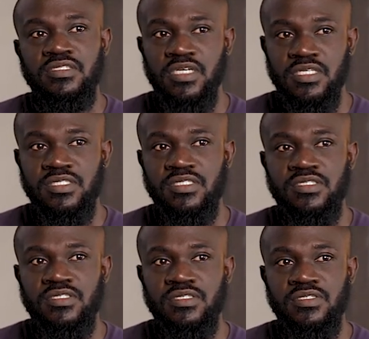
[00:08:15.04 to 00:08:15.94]

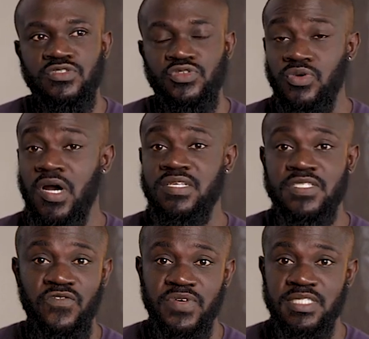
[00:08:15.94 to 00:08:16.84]
does to our
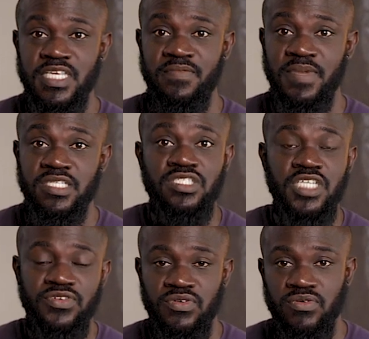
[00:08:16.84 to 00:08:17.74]
self-esteem in
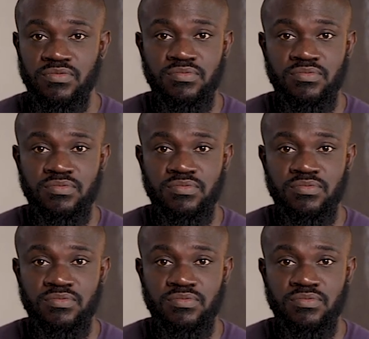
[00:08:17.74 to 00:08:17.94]
general.